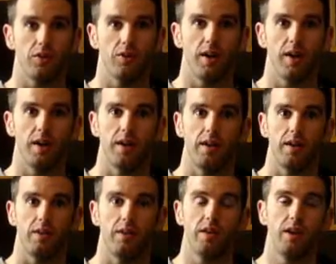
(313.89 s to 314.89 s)

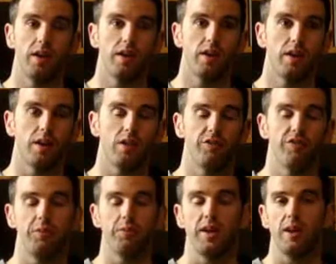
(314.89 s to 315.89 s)
Okay, and
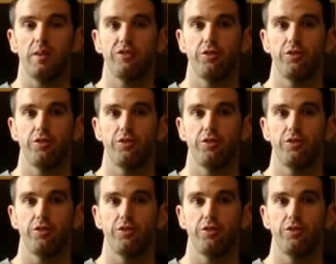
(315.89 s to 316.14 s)
since I became